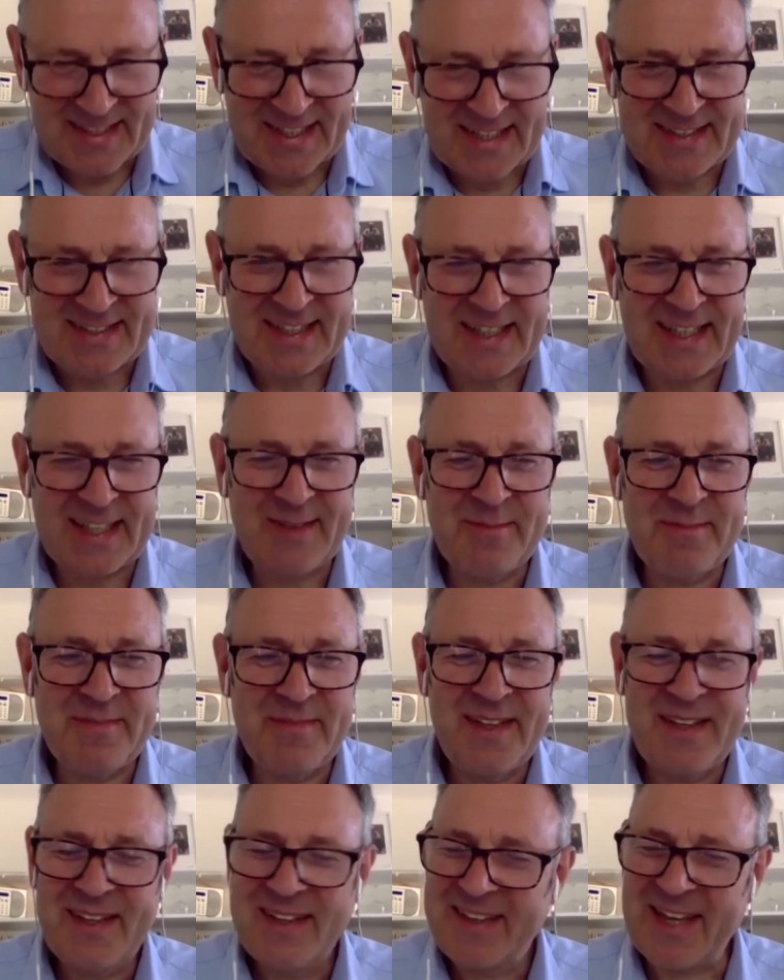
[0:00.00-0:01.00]
Fantastic.
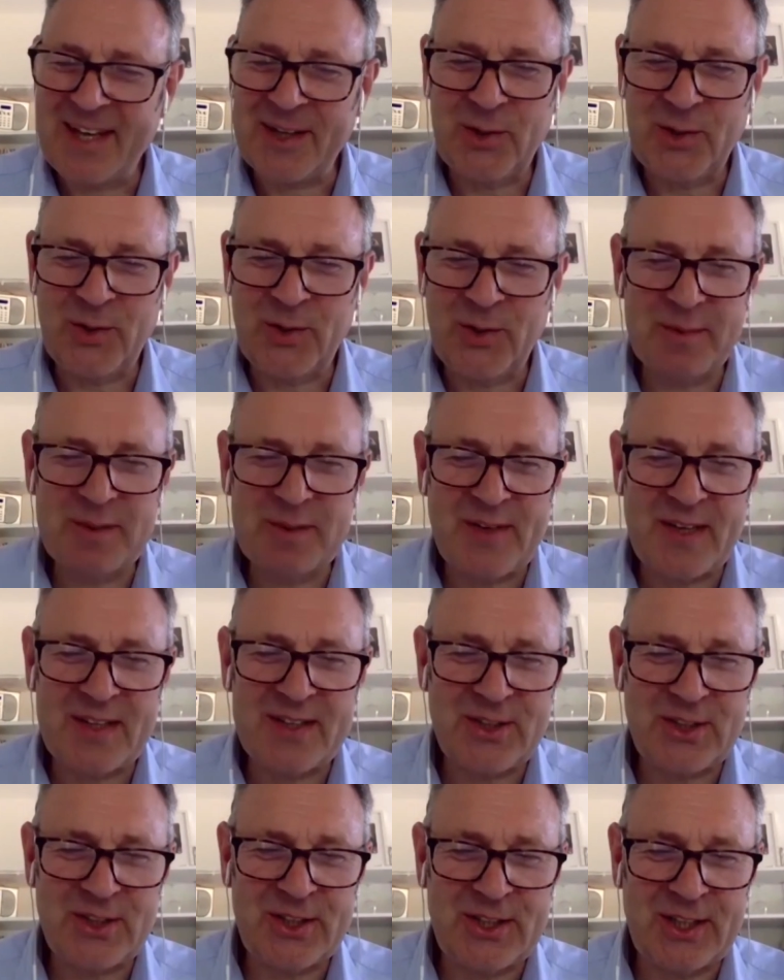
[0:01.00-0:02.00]
Thank you. That was
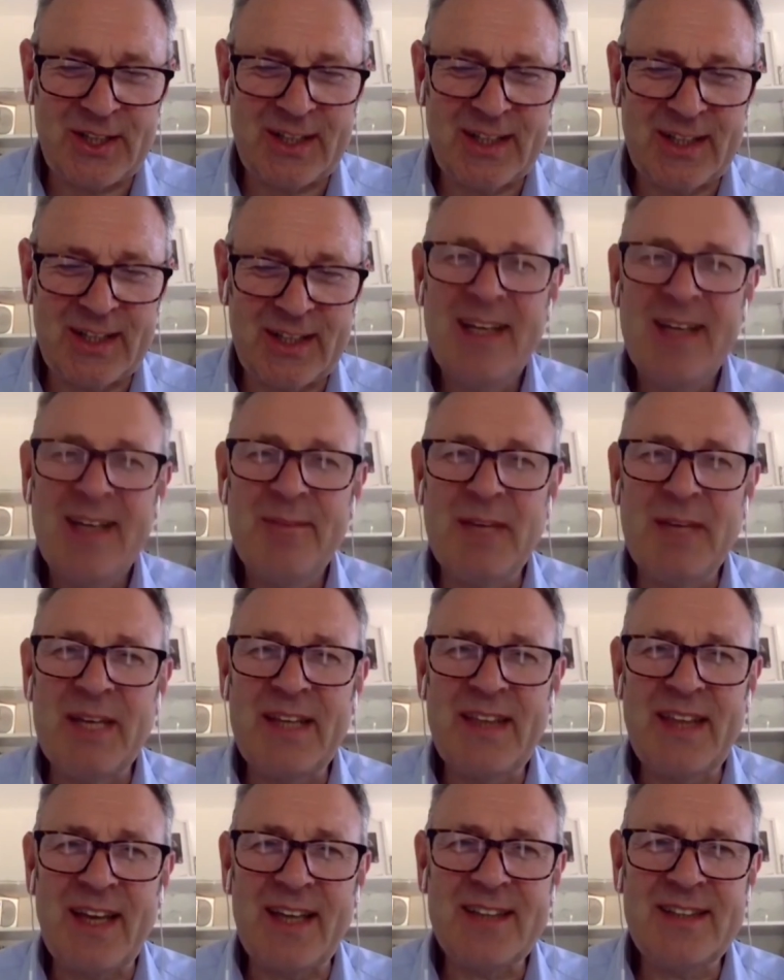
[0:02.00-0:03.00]
fascinating. Many
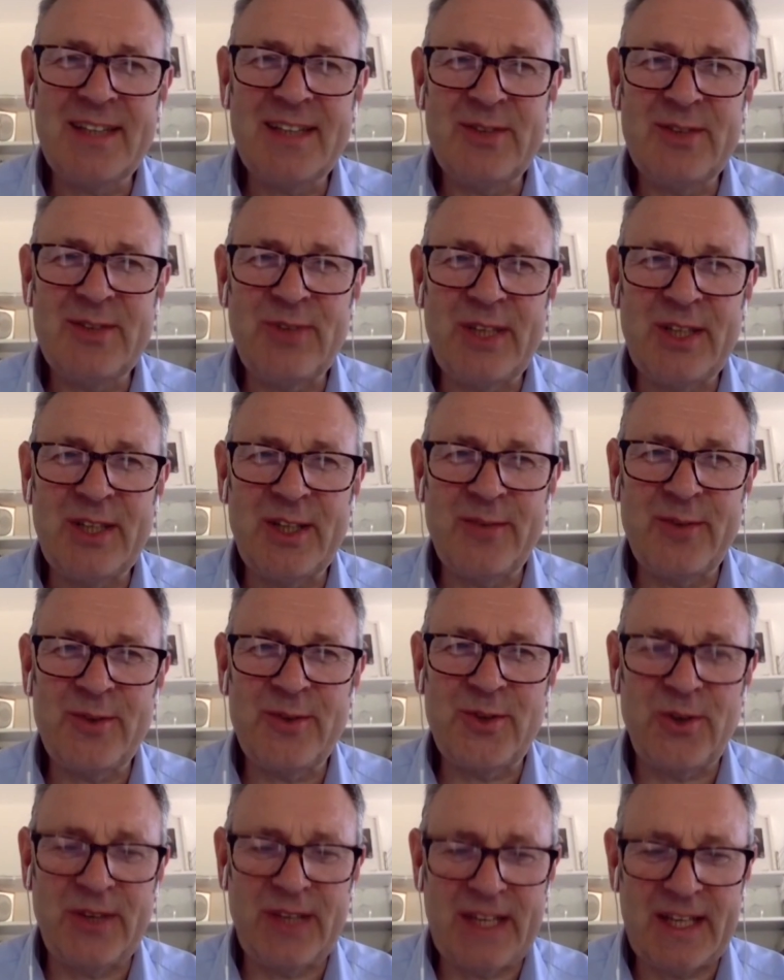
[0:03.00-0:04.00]
thanks, David Traynor, for
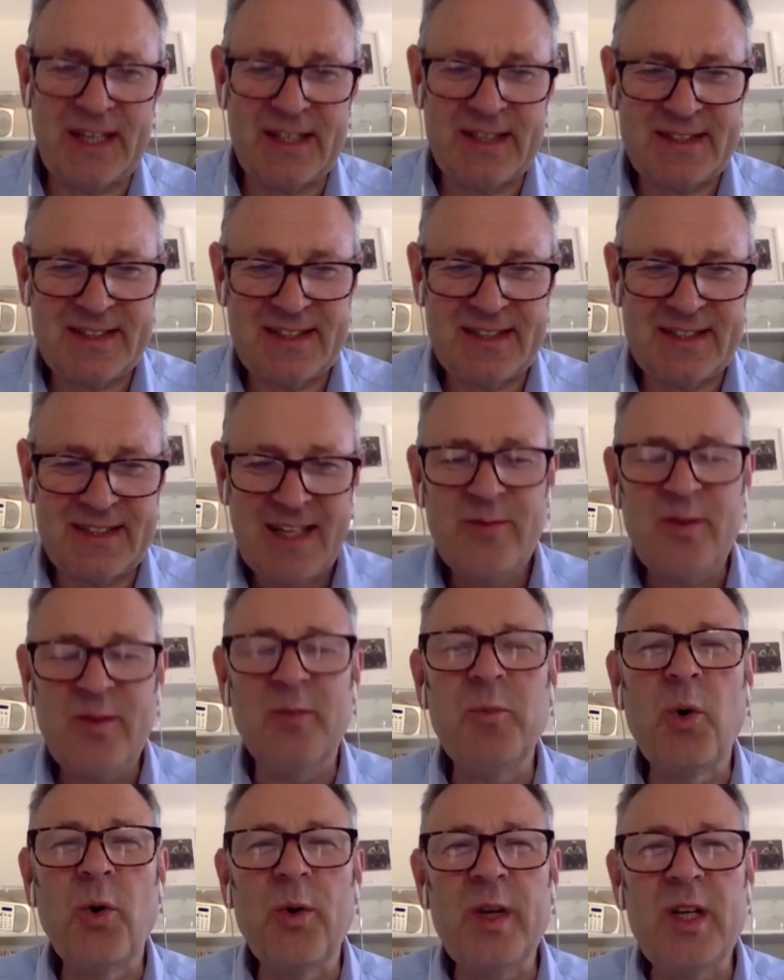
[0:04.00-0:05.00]
joining us. For
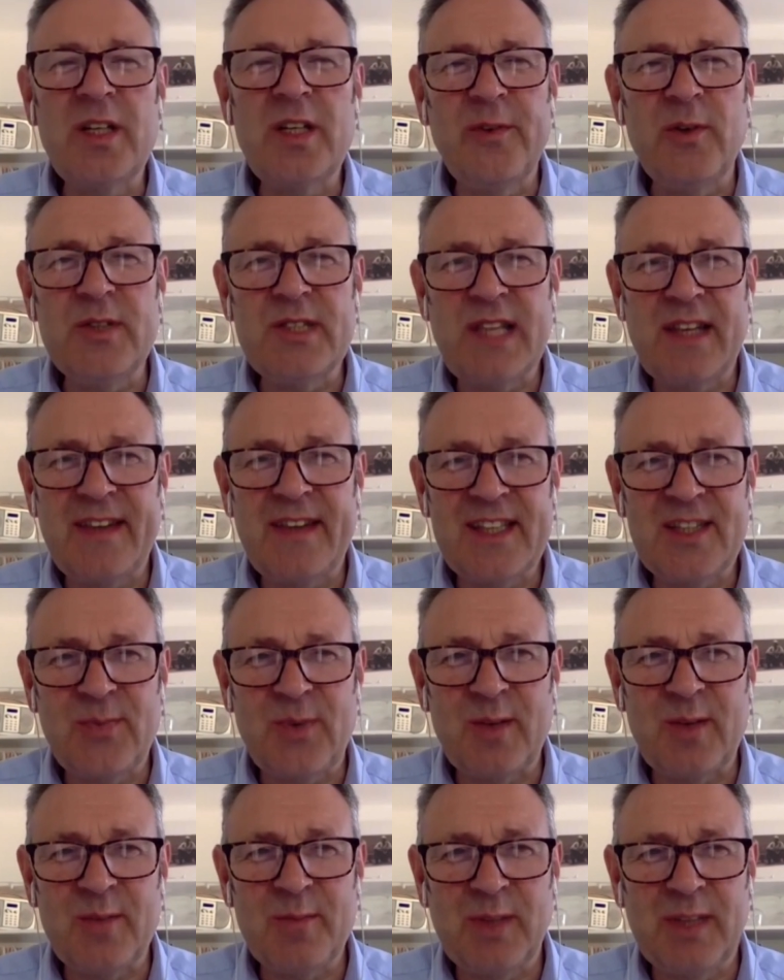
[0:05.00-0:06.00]
more interviews like this
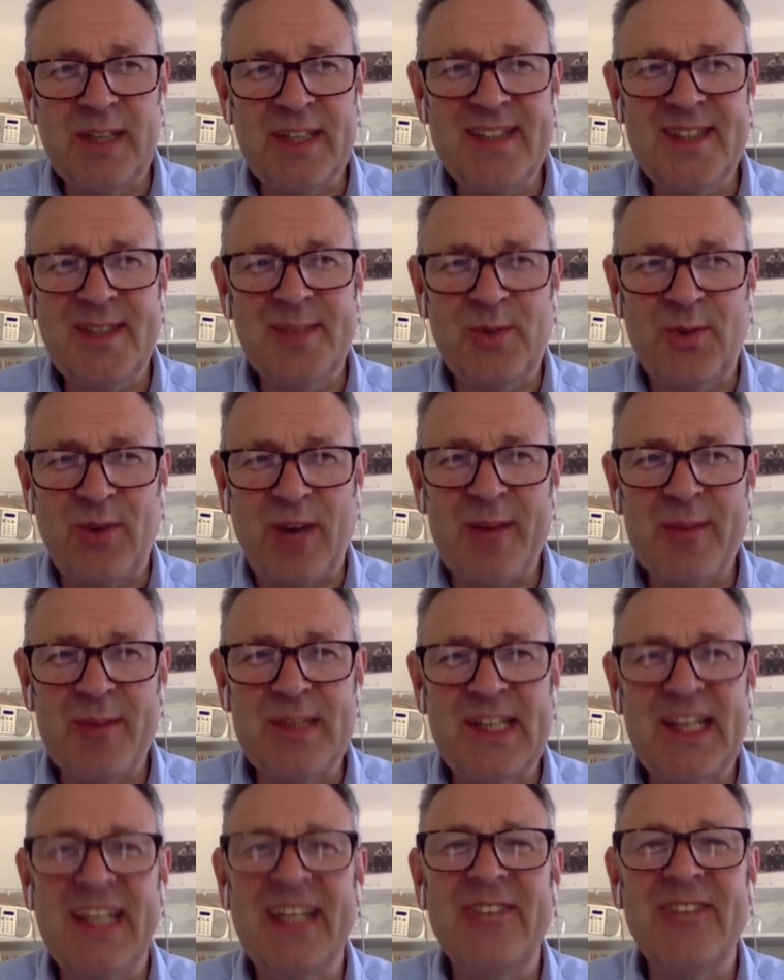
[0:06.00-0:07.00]
one, please subscribe
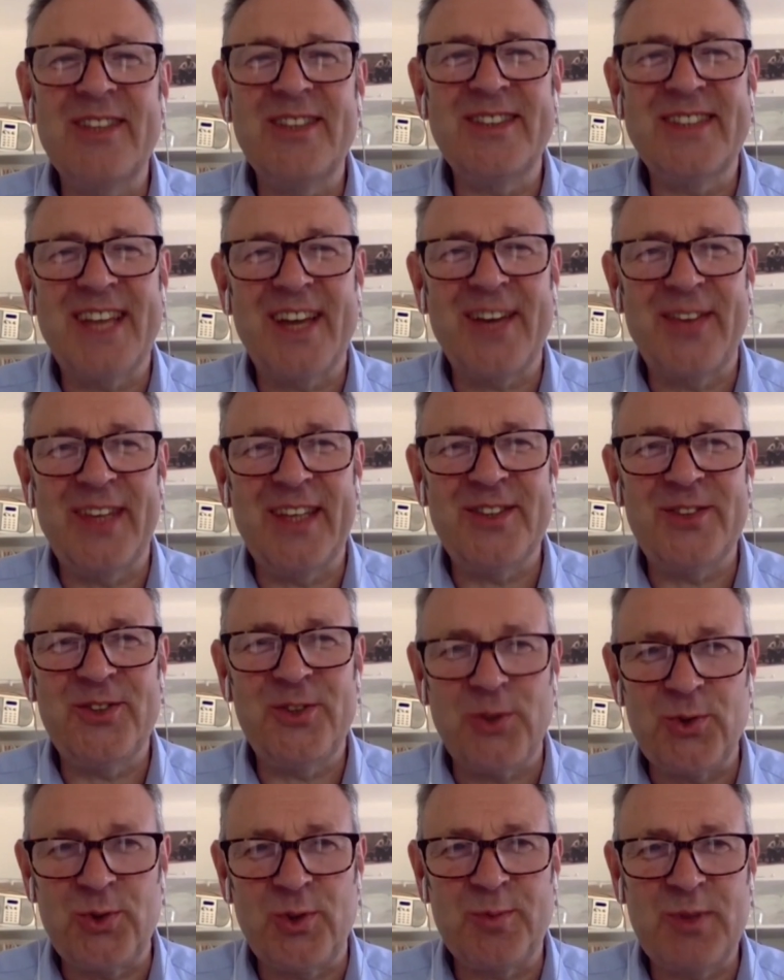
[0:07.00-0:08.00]
to the London South East
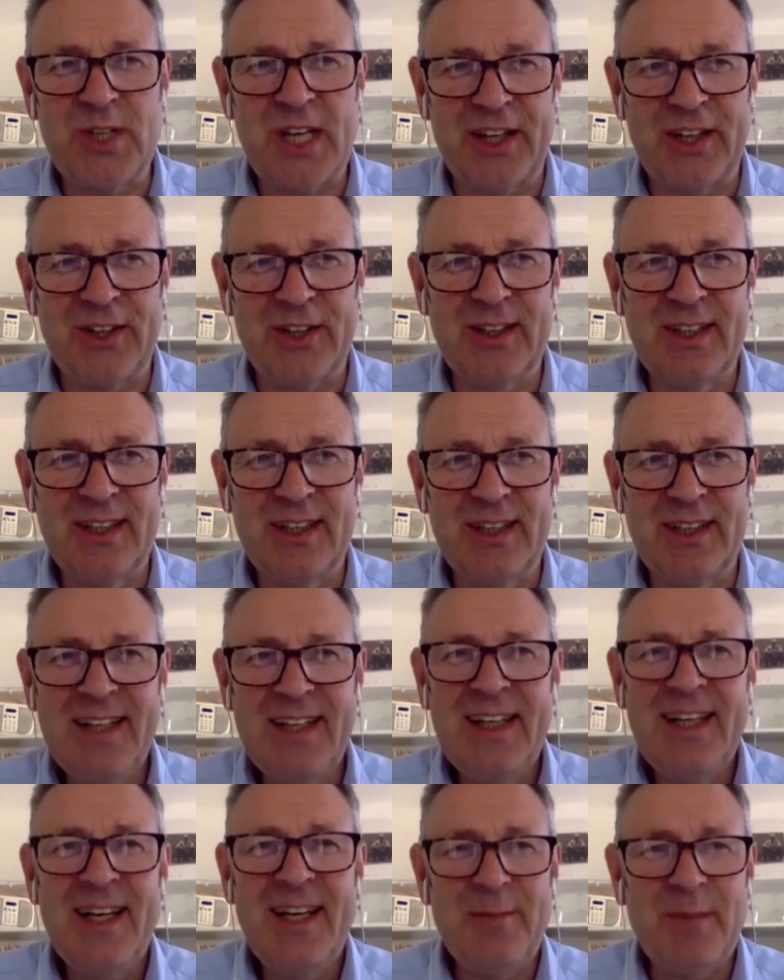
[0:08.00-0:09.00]
YouTube channel.
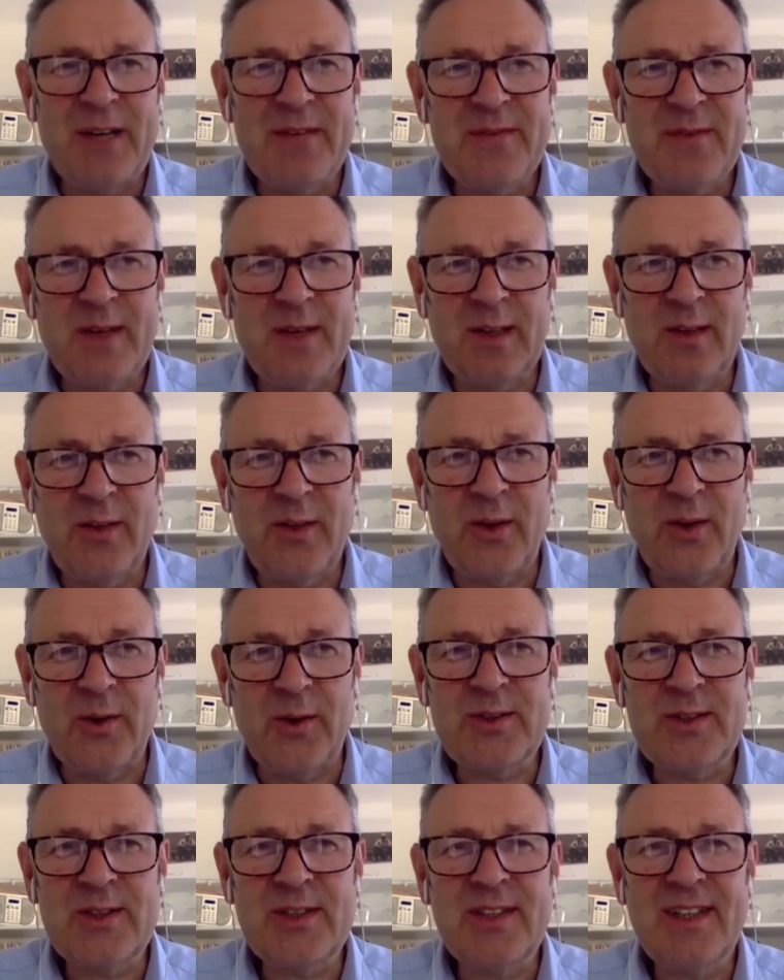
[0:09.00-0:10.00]
My final
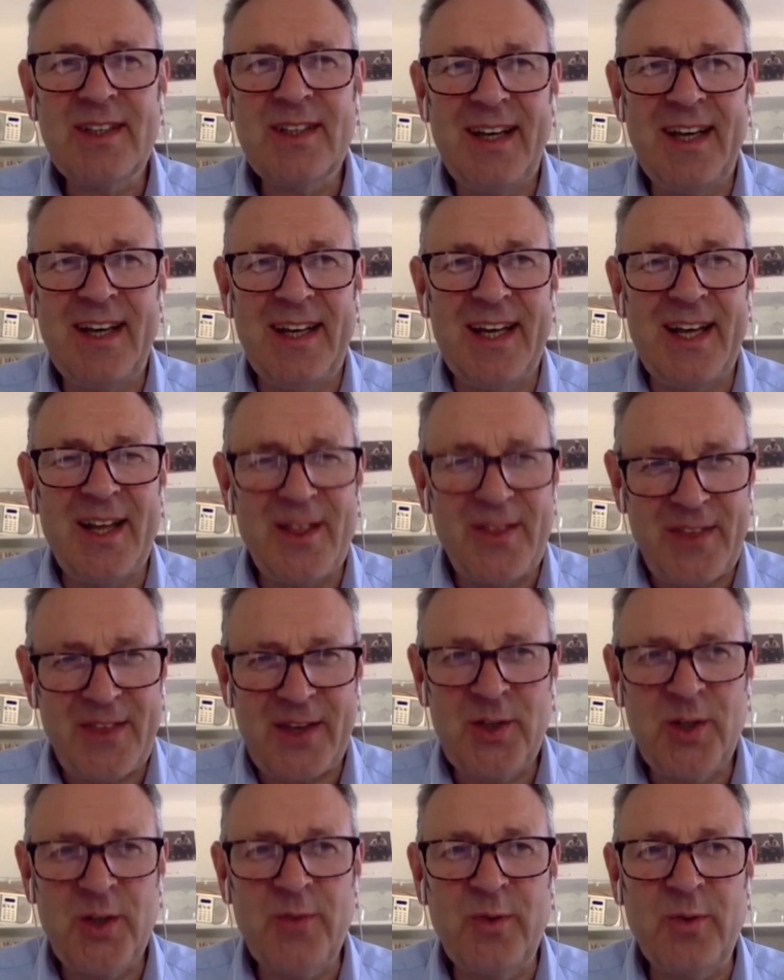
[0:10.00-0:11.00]
thought uh,
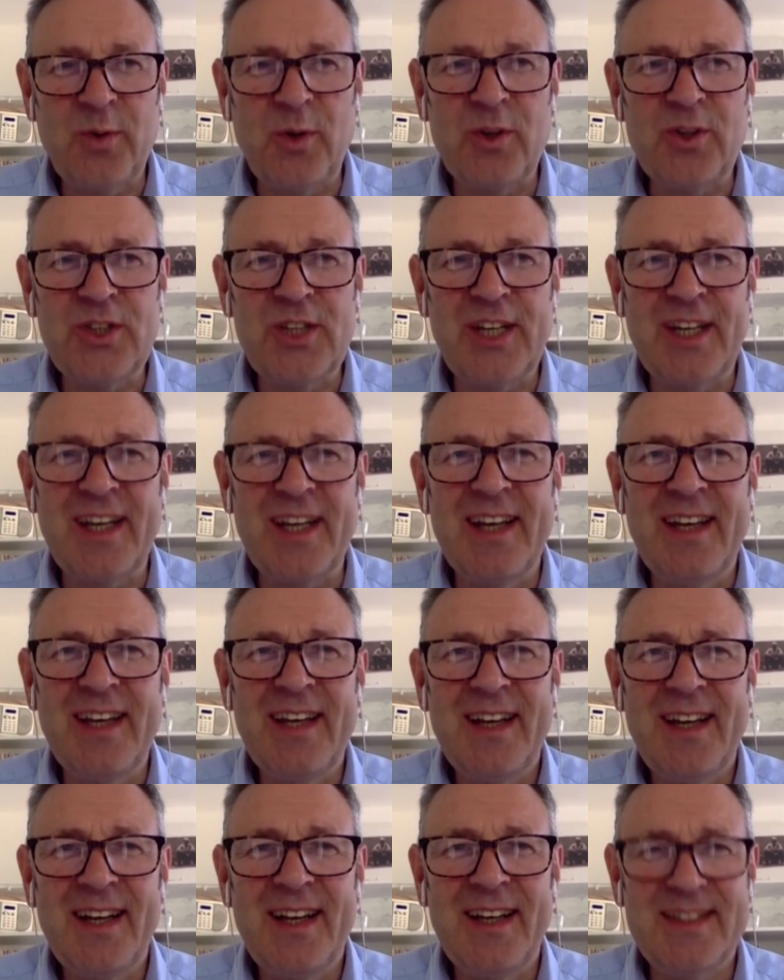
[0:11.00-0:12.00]
thank you for watching
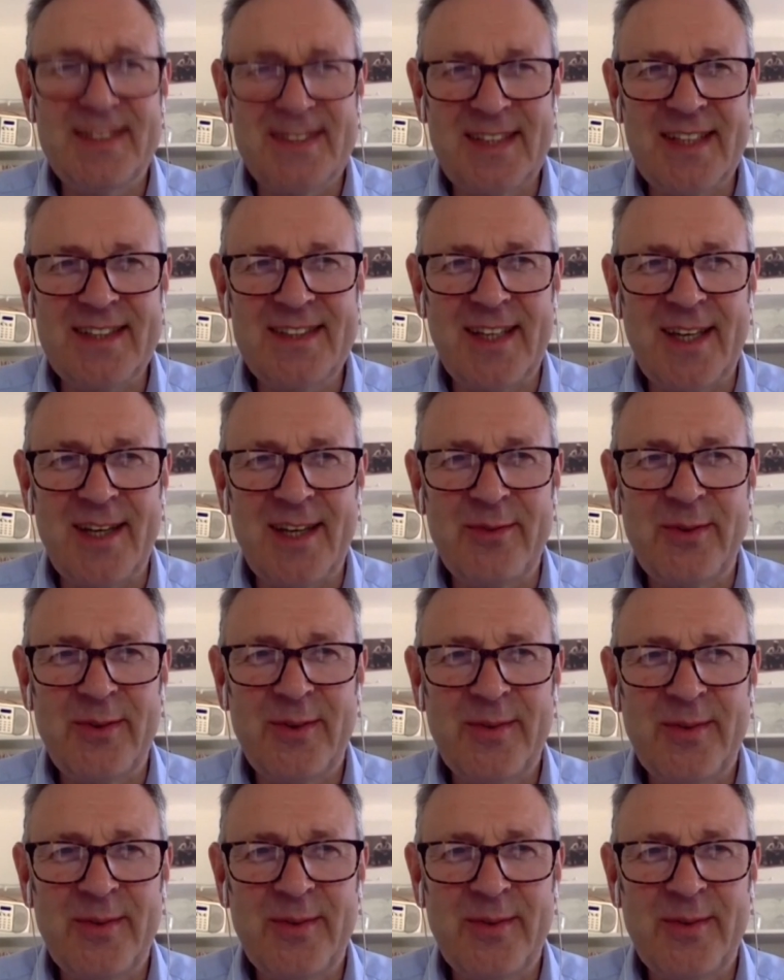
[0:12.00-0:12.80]
and stay safe.